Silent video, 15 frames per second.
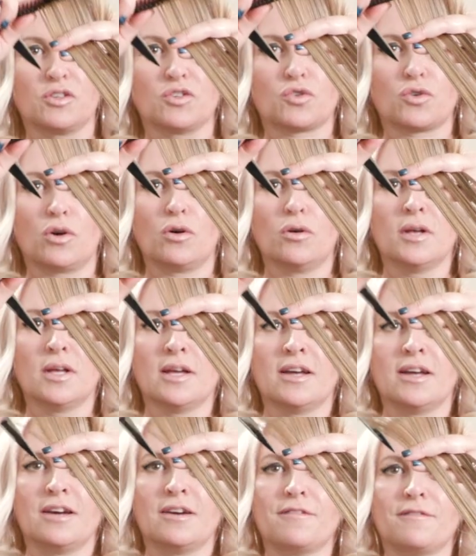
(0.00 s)
control.
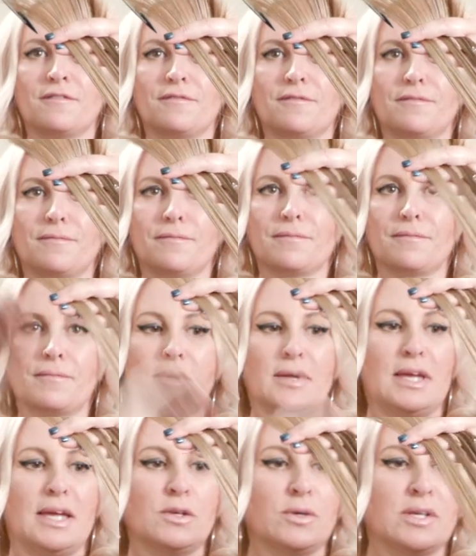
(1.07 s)

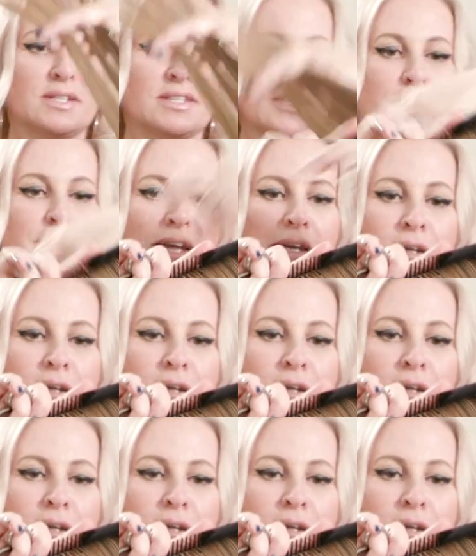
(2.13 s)
And you can see my